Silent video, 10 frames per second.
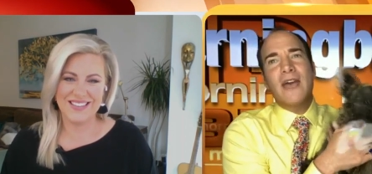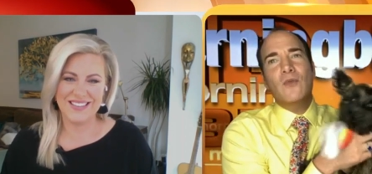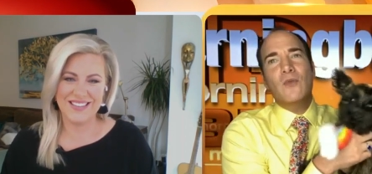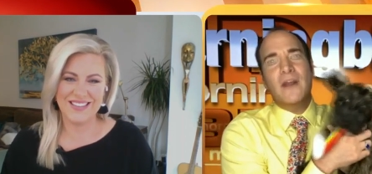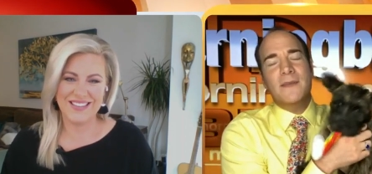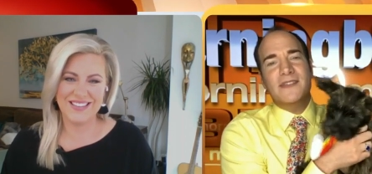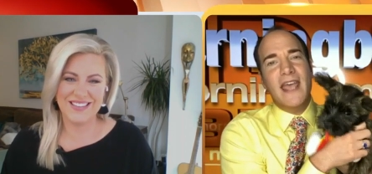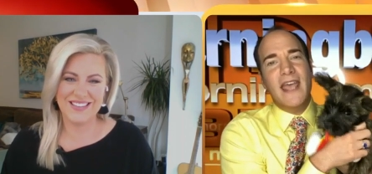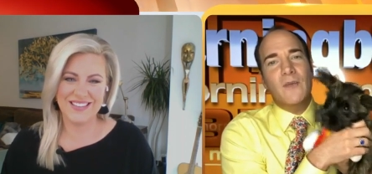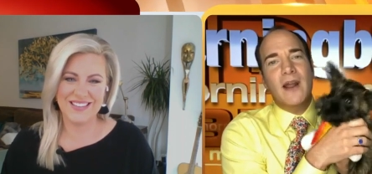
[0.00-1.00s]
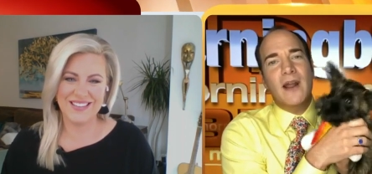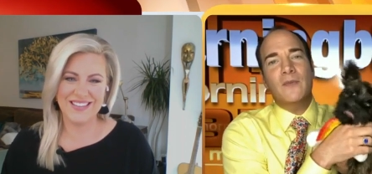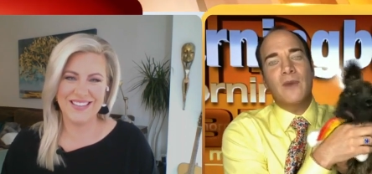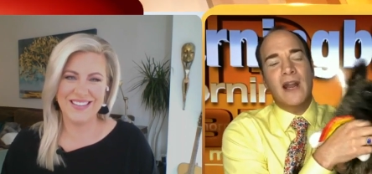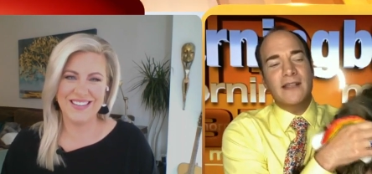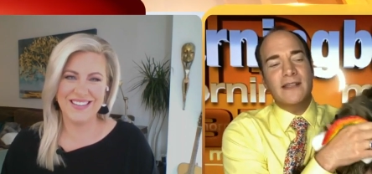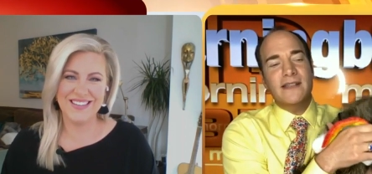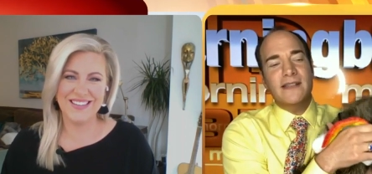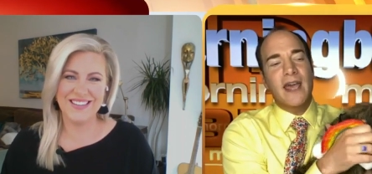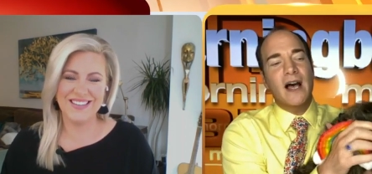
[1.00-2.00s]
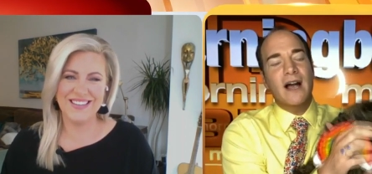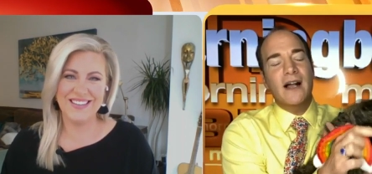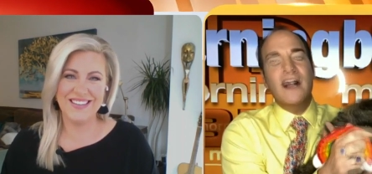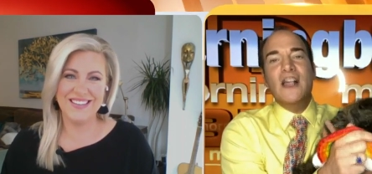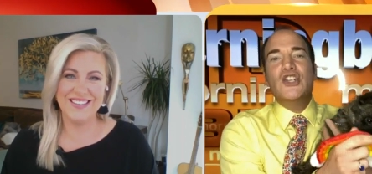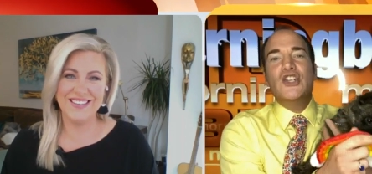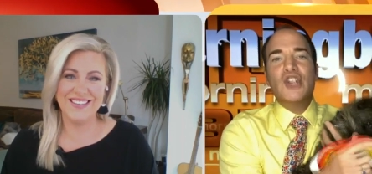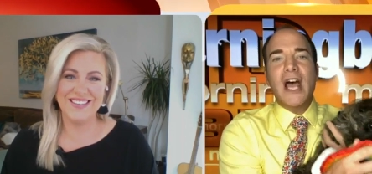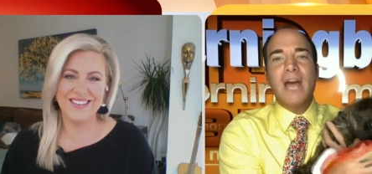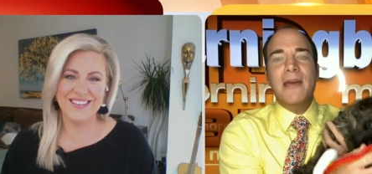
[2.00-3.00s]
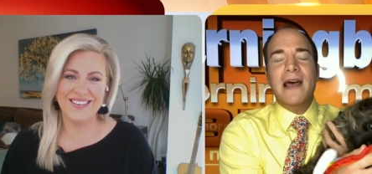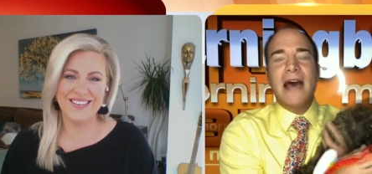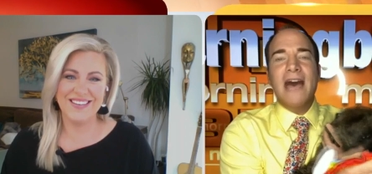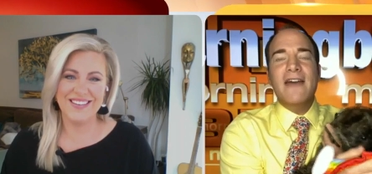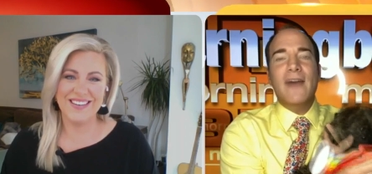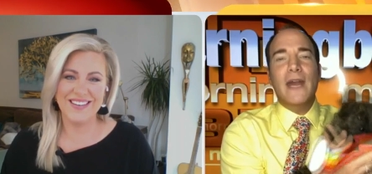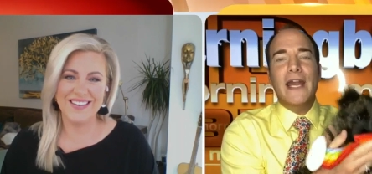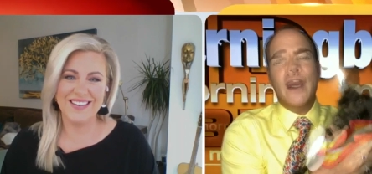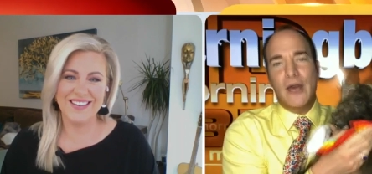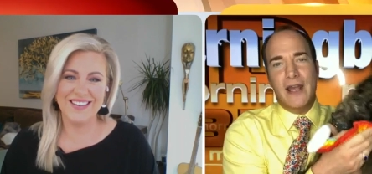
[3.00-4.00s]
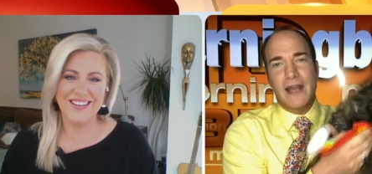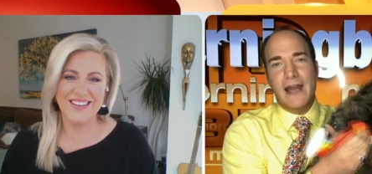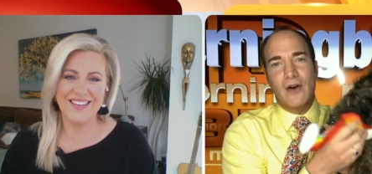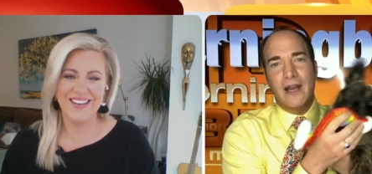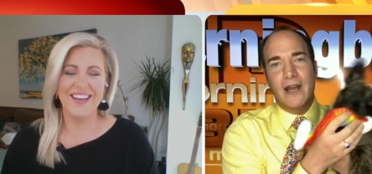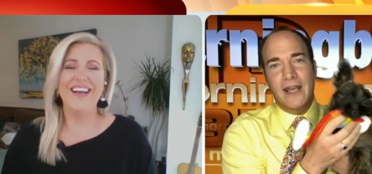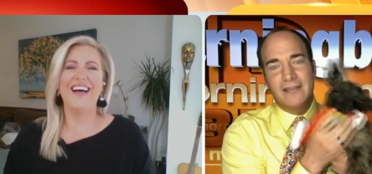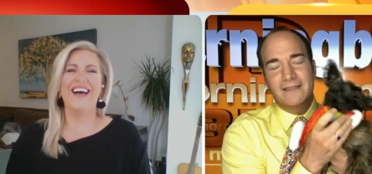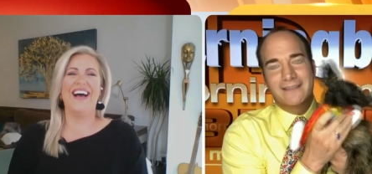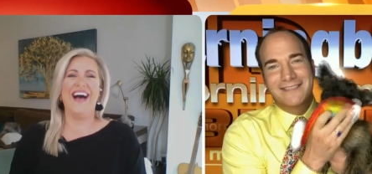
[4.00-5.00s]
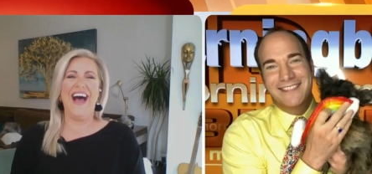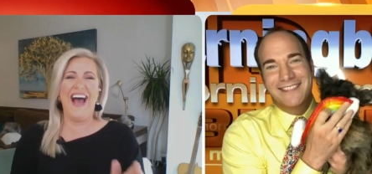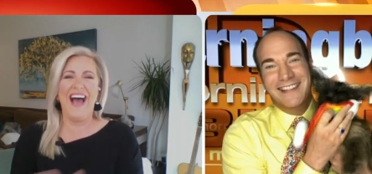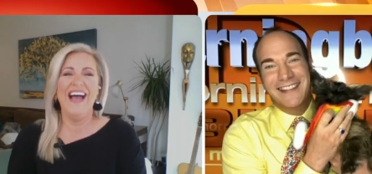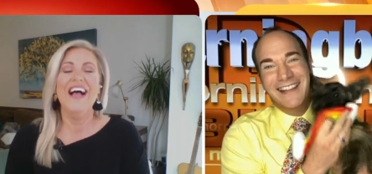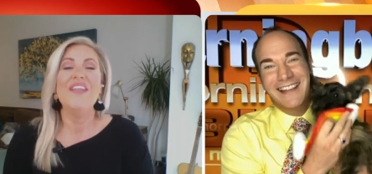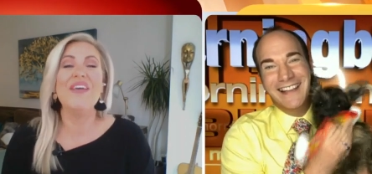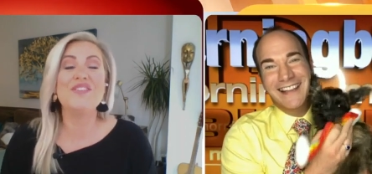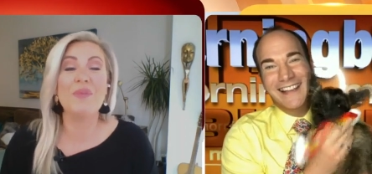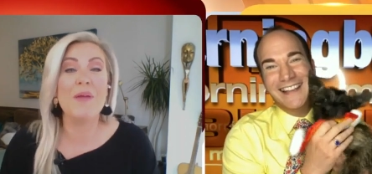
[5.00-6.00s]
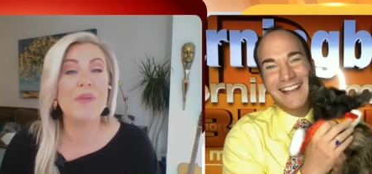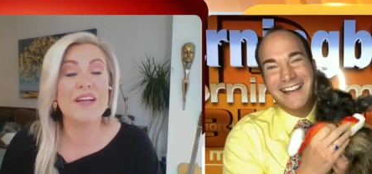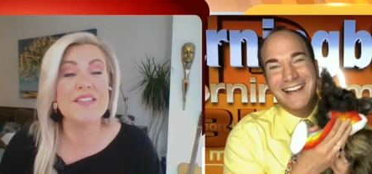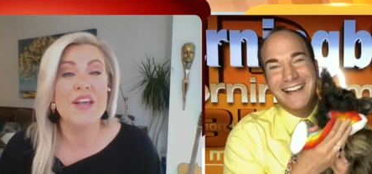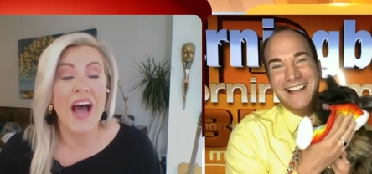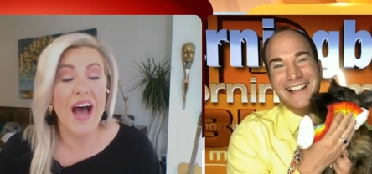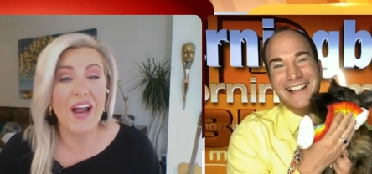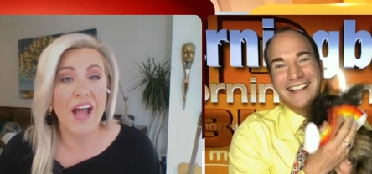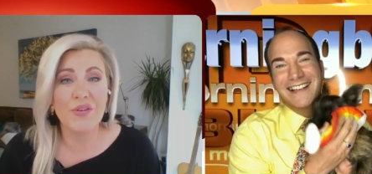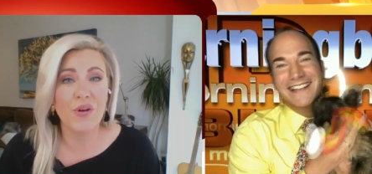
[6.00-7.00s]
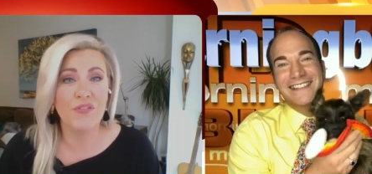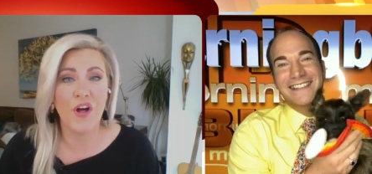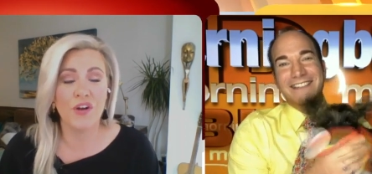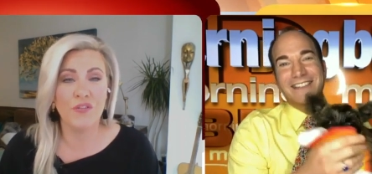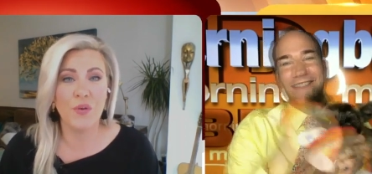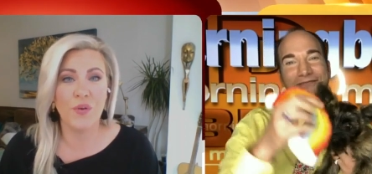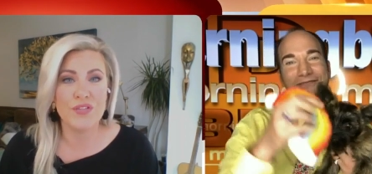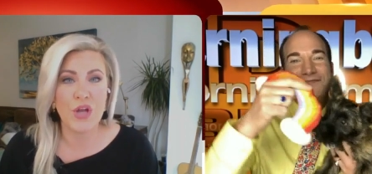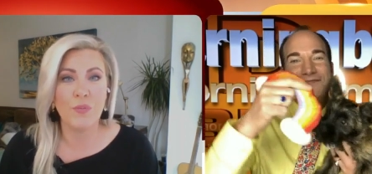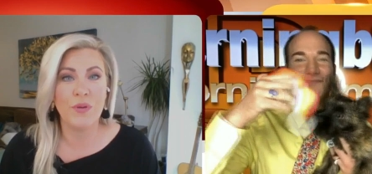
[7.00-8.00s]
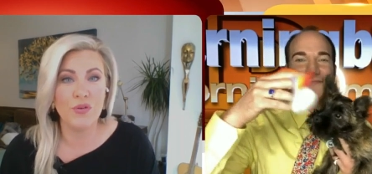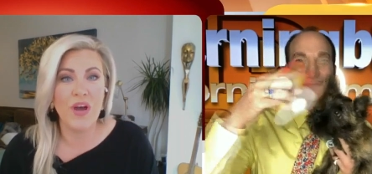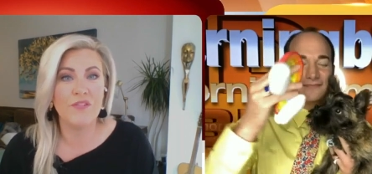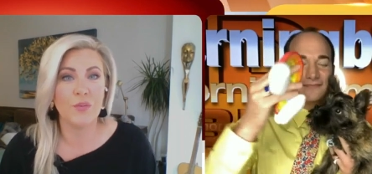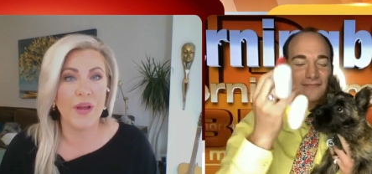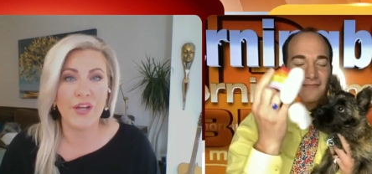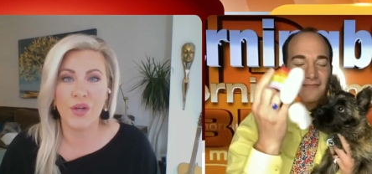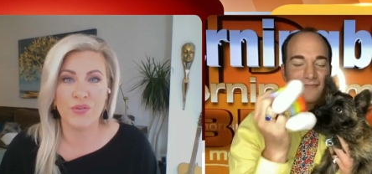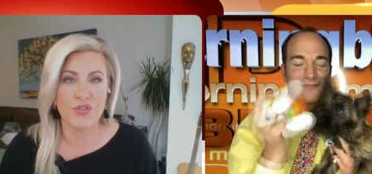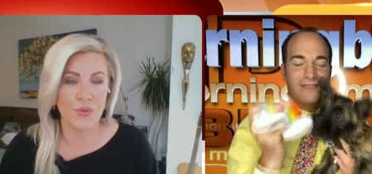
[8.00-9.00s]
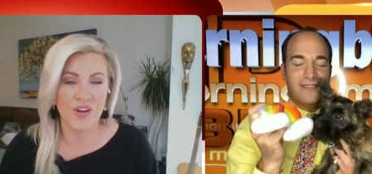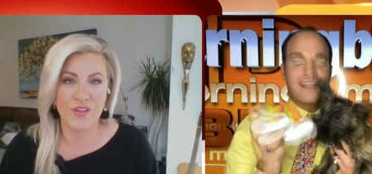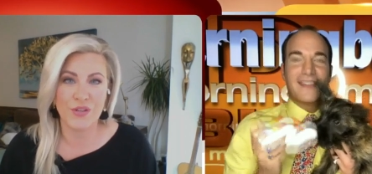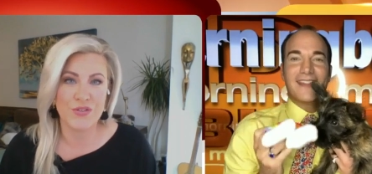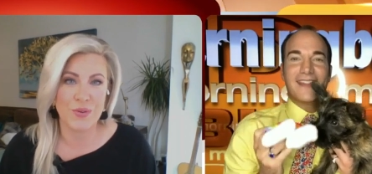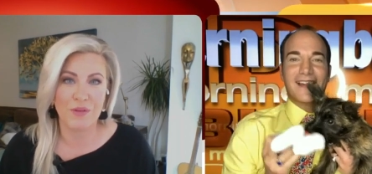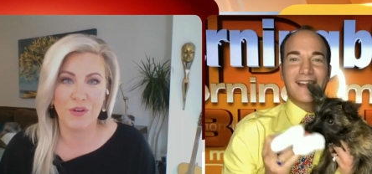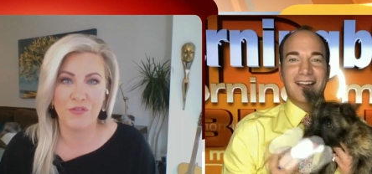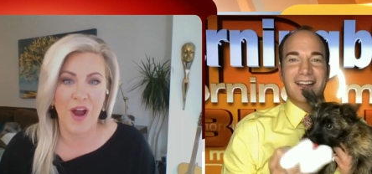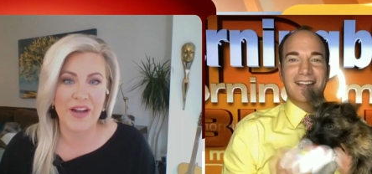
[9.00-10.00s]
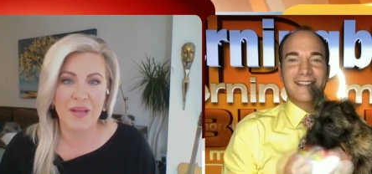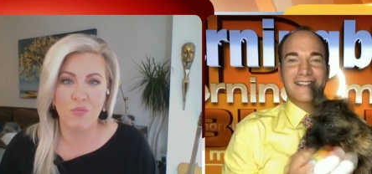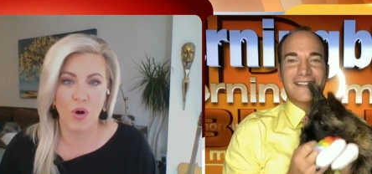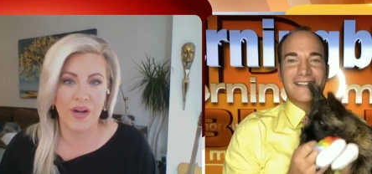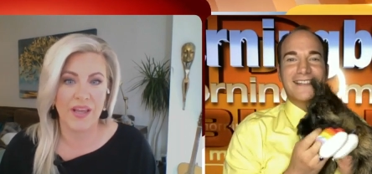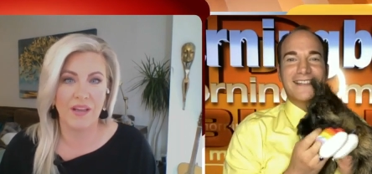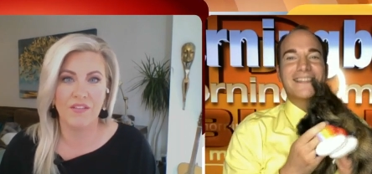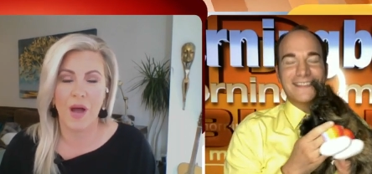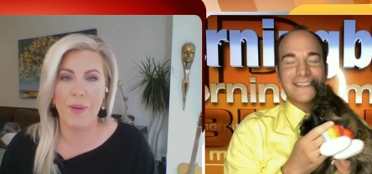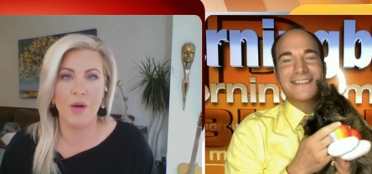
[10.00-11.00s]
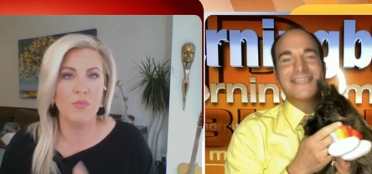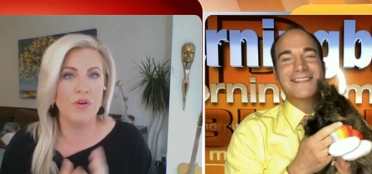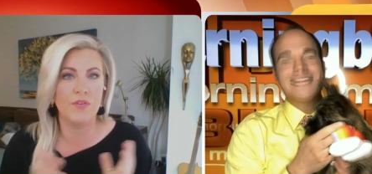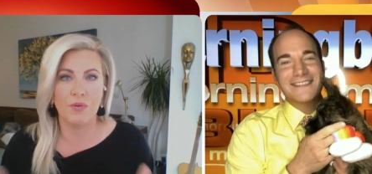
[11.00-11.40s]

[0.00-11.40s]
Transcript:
Speaker 1: what I'm saying when I when I say, uh, Shh, "I'm on live radio right now, honey."
Speaker 2: That's right, because I, I, don't know if all our viewers know, but you have a radio tour that you do every Friday morning about movie